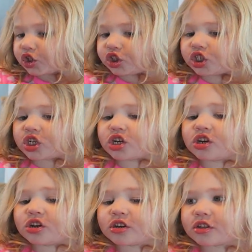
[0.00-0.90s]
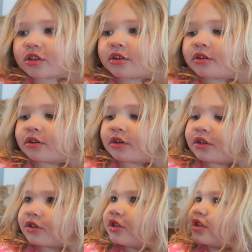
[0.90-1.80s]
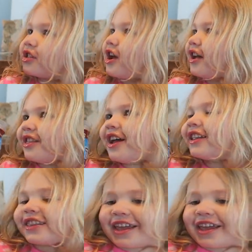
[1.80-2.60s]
Cheers. Cheers. No, not